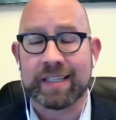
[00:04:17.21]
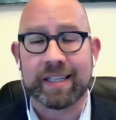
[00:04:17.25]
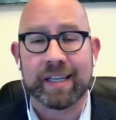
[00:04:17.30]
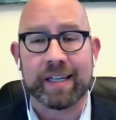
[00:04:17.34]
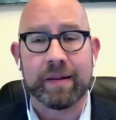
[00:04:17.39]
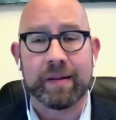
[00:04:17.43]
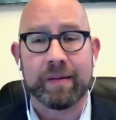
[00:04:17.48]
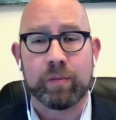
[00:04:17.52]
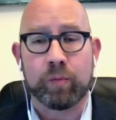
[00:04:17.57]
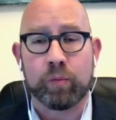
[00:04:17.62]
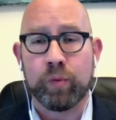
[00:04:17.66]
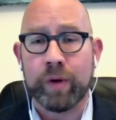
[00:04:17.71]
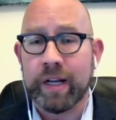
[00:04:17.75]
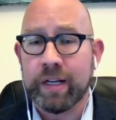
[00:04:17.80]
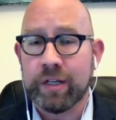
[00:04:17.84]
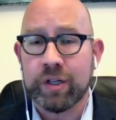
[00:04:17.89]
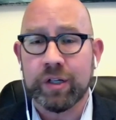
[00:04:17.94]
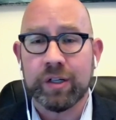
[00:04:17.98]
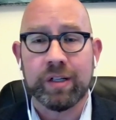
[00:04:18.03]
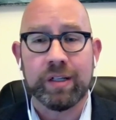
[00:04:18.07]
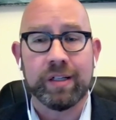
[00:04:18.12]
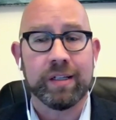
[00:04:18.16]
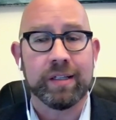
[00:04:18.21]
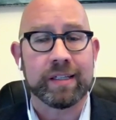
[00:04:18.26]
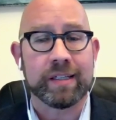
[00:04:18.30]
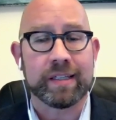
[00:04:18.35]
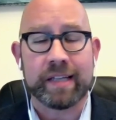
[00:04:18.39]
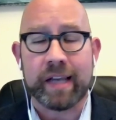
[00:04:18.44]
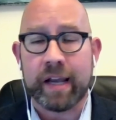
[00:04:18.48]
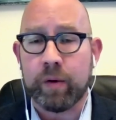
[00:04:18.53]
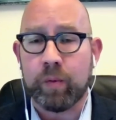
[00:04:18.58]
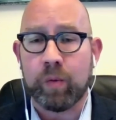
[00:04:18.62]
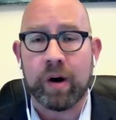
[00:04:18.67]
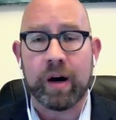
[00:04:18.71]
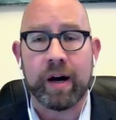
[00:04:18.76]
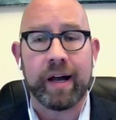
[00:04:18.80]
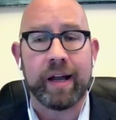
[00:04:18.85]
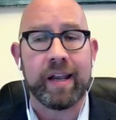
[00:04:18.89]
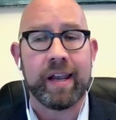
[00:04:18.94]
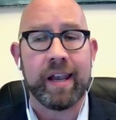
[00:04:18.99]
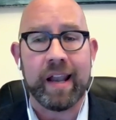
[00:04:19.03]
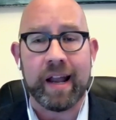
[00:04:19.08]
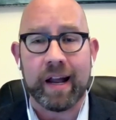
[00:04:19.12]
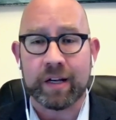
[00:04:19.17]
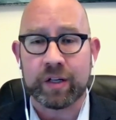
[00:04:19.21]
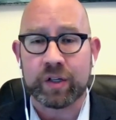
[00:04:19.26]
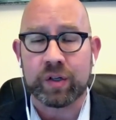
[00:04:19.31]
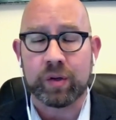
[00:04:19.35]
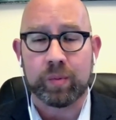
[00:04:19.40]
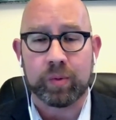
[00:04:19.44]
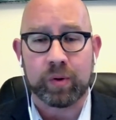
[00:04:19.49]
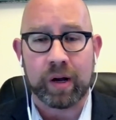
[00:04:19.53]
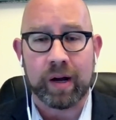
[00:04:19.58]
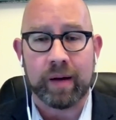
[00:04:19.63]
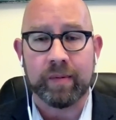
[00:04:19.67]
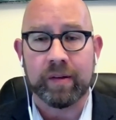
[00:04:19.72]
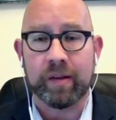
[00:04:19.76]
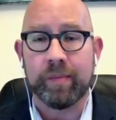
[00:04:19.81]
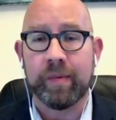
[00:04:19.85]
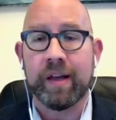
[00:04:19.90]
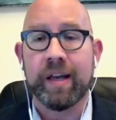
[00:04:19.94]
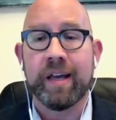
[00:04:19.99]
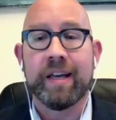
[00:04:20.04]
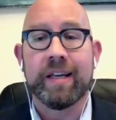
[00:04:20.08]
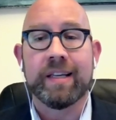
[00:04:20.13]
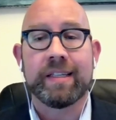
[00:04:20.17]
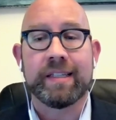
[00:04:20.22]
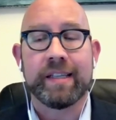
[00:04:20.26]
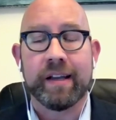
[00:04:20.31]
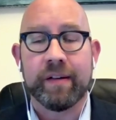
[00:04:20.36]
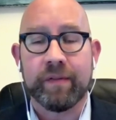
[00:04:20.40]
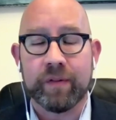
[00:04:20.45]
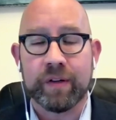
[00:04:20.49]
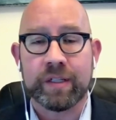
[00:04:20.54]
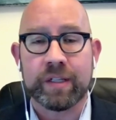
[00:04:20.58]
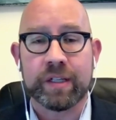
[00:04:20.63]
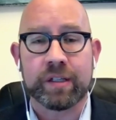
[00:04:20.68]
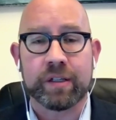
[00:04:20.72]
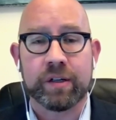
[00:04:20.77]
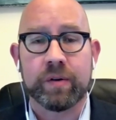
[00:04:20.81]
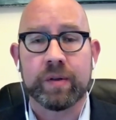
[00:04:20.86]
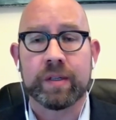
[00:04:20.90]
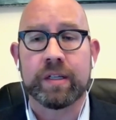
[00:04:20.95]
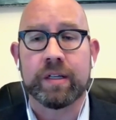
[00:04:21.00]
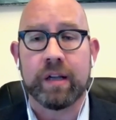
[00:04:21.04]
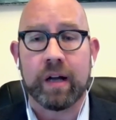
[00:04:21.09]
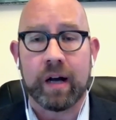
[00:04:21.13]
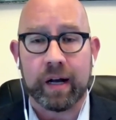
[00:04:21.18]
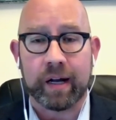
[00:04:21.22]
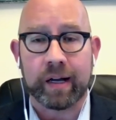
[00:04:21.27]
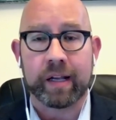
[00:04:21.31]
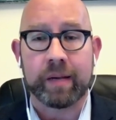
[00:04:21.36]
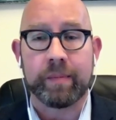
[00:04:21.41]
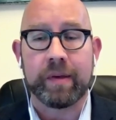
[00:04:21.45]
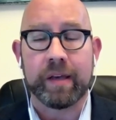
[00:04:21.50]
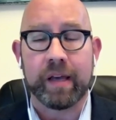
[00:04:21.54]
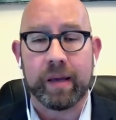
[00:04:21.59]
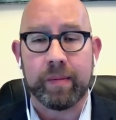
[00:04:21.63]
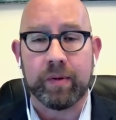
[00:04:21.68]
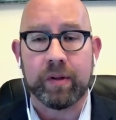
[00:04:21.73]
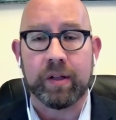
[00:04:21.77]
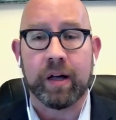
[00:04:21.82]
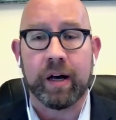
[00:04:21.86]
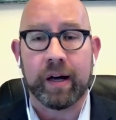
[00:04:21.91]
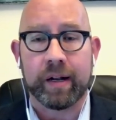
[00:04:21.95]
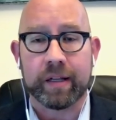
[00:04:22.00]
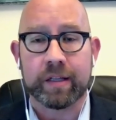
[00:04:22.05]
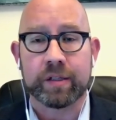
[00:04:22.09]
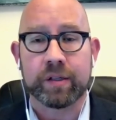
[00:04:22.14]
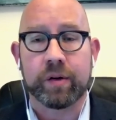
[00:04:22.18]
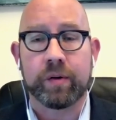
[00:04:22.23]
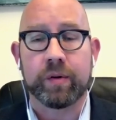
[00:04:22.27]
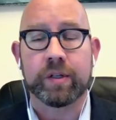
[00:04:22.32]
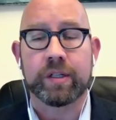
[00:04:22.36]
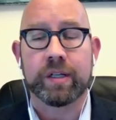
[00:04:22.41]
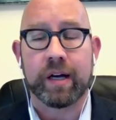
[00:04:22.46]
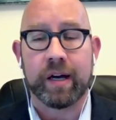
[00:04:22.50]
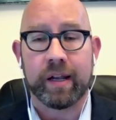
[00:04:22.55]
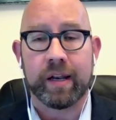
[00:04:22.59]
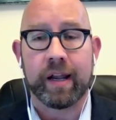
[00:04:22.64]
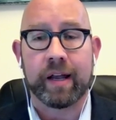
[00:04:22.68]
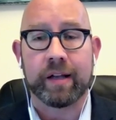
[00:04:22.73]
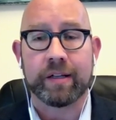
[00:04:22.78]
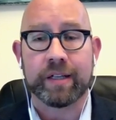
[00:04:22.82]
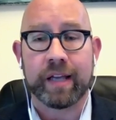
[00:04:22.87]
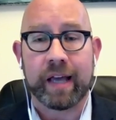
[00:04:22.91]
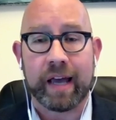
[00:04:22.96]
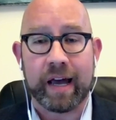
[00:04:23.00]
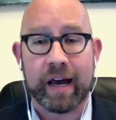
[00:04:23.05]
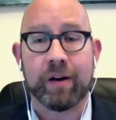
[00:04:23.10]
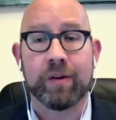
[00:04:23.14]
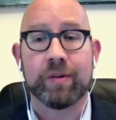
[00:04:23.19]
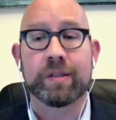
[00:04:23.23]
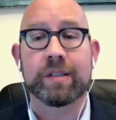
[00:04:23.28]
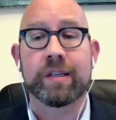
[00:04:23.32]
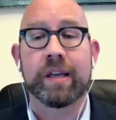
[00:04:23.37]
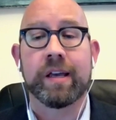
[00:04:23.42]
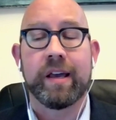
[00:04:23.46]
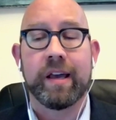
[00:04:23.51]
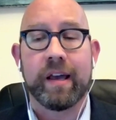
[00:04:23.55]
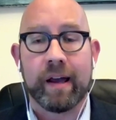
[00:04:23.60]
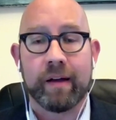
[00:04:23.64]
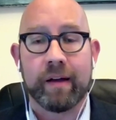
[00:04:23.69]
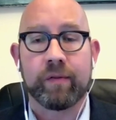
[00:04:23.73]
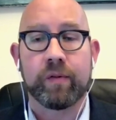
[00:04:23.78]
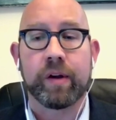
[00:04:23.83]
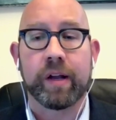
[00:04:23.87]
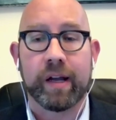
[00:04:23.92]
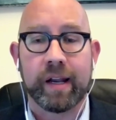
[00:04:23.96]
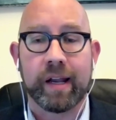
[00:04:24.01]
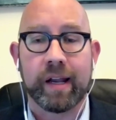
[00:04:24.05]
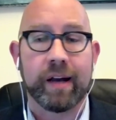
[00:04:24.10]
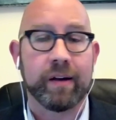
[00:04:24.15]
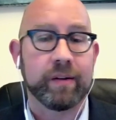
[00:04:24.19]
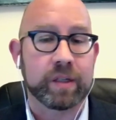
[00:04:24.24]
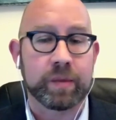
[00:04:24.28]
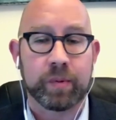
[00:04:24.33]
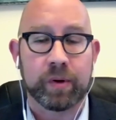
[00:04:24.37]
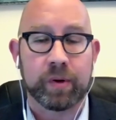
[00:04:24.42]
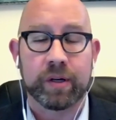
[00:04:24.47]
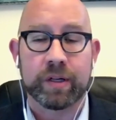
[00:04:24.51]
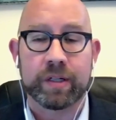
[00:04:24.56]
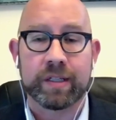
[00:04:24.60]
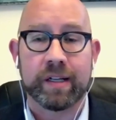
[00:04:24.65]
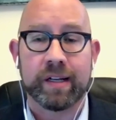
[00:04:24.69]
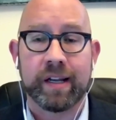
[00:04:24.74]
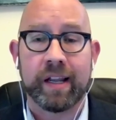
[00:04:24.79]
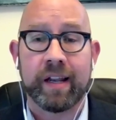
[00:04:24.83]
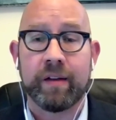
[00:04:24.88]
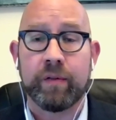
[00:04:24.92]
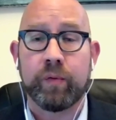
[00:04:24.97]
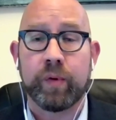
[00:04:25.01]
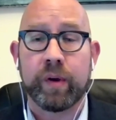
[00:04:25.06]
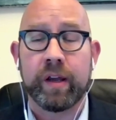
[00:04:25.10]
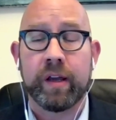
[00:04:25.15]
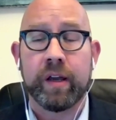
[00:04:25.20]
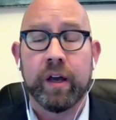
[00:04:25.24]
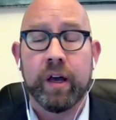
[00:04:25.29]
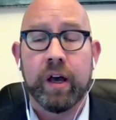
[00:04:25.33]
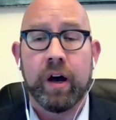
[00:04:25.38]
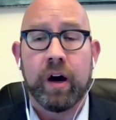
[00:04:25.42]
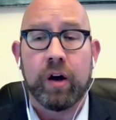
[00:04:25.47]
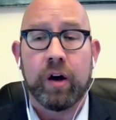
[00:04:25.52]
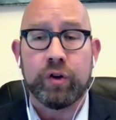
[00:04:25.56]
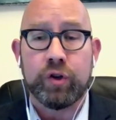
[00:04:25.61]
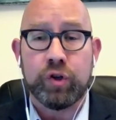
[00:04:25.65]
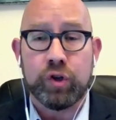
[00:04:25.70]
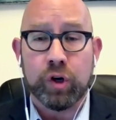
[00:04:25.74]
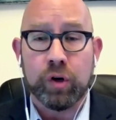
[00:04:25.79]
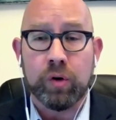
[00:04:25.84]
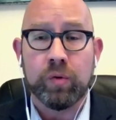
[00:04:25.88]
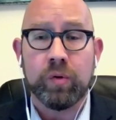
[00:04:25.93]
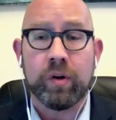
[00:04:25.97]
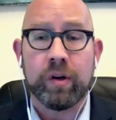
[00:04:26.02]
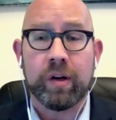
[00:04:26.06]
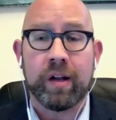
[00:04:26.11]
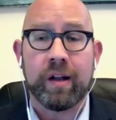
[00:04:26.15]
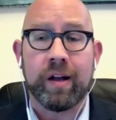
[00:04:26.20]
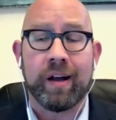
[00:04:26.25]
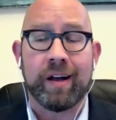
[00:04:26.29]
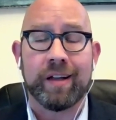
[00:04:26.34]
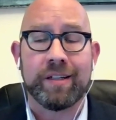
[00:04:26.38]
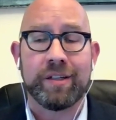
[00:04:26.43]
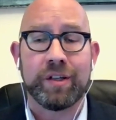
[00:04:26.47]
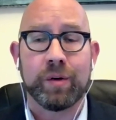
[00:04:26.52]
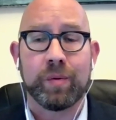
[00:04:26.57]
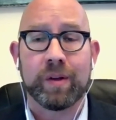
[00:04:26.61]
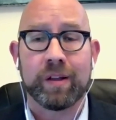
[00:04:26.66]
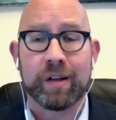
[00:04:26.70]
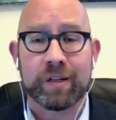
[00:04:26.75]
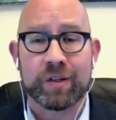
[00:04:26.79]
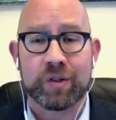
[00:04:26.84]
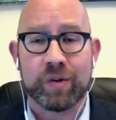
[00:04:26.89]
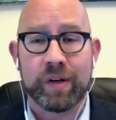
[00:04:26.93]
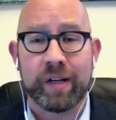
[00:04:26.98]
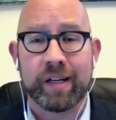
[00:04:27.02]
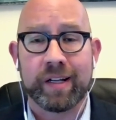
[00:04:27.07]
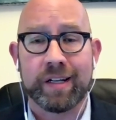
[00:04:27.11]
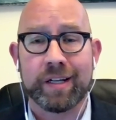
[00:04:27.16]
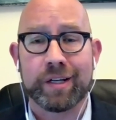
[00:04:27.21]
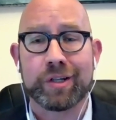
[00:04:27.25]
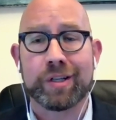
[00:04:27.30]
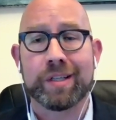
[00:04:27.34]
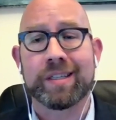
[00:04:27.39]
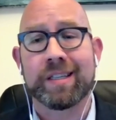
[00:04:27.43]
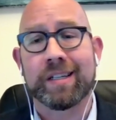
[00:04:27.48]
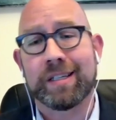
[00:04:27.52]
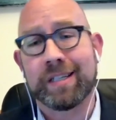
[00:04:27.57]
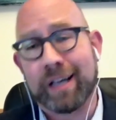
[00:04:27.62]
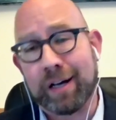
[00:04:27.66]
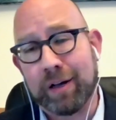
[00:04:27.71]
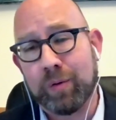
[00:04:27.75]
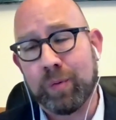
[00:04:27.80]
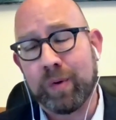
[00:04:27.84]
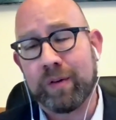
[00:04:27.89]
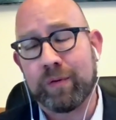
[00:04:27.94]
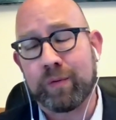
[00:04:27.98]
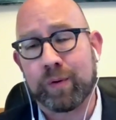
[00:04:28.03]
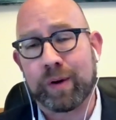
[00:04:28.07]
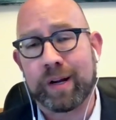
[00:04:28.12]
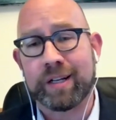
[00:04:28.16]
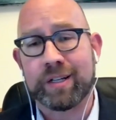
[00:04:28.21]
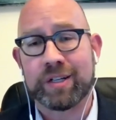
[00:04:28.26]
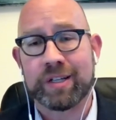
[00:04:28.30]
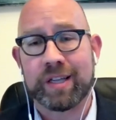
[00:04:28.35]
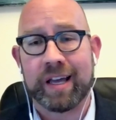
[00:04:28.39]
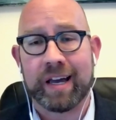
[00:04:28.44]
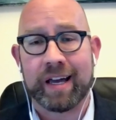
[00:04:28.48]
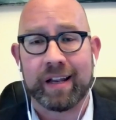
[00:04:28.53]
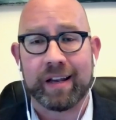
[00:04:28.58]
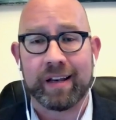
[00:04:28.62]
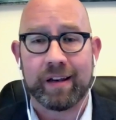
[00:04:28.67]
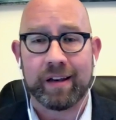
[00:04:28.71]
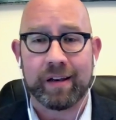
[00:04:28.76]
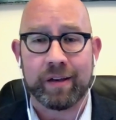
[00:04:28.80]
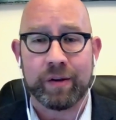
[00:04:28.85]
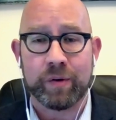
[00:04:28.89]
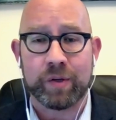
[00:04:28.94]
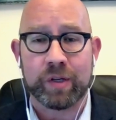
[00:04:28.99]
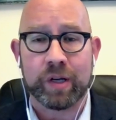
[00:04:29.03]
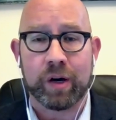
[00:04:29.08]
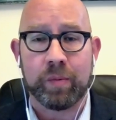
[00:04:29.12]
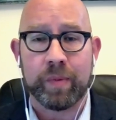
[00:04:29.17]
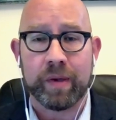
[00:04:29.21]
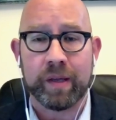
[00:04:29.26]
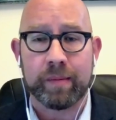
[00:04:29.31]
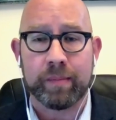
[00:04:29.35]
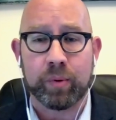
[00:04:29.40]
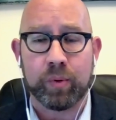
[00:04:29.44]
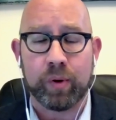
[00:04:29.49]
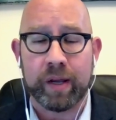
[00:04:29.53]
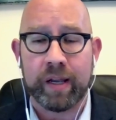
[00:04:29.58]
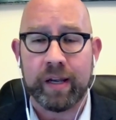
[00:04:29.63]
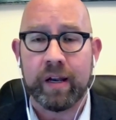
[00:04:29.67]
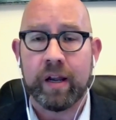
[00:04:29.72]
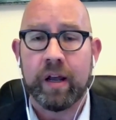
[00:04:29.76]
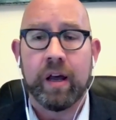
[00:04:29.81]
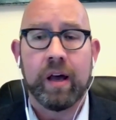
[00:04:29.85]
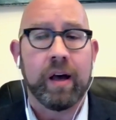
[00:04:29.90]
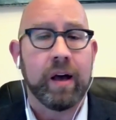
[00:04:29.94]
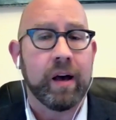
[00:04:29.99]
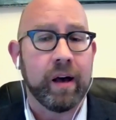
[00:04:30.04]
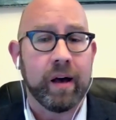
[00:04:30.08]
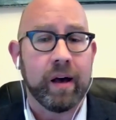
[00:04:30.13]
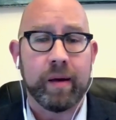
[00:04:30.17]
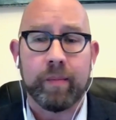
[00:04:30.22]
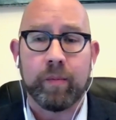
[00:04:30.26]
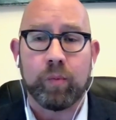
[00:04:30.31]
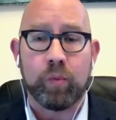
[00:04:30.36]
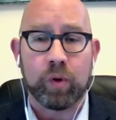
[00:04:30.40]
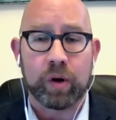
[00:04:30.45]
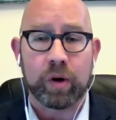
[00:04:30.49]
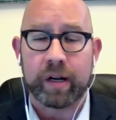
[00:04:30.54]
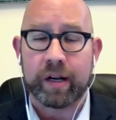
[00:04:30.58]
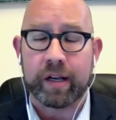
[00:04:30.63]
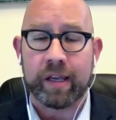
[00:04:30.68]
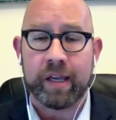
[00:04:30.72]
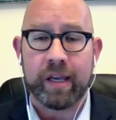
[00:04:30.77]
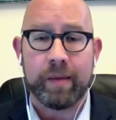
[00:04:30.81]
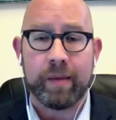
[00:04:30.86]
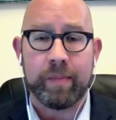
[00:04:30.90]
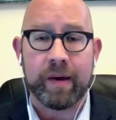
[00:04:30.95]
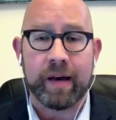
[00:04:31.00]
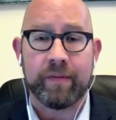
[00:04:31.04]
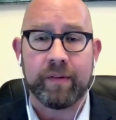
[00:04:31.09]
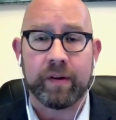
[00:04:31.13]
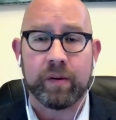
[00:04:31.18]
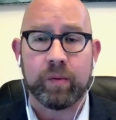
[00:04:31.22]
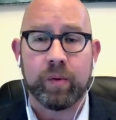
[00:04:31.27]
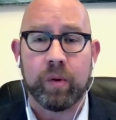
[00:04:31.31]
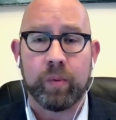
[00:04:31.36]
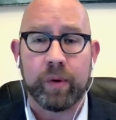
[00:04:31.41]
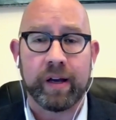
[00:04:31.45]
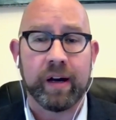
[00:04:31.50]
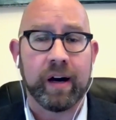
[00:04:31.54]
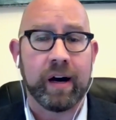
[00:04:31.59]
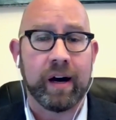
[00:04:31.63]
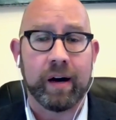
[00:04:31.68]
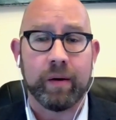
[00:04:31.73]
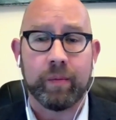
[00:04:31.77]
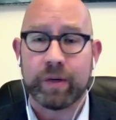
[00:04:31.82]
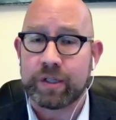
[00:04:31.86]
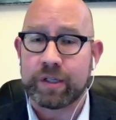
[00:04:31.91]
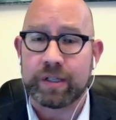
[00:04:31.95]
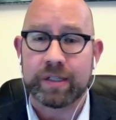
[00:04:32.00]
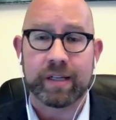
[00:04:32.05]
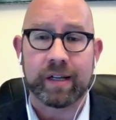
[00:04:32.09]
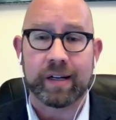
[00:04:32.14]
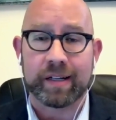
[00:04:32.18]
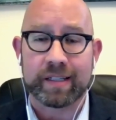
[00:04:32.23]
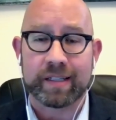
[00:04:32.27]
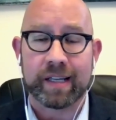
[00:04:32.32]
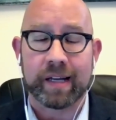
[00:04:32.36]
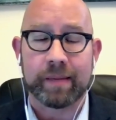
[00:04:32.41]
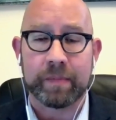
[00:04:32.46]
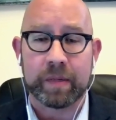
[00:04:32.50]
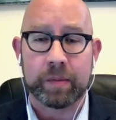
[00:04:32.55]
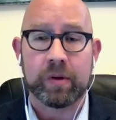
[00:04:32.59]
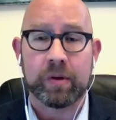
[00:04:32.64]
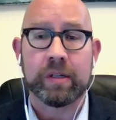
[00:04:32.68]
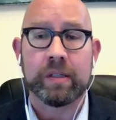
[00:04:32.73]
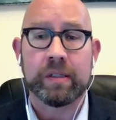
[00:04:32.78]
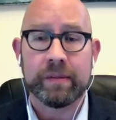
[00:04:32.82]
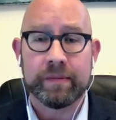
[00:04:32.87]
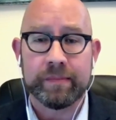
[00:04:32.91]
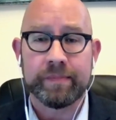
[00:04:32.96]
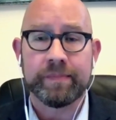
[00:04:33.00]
is a regional, statewide, national problem. San Francisco is not going to be able on its own to, to house every unhoused person. And if we don't uh, deal with our street conditions until we've reached that utopian point, um, we're going to keep having what we got, which is unacceptable.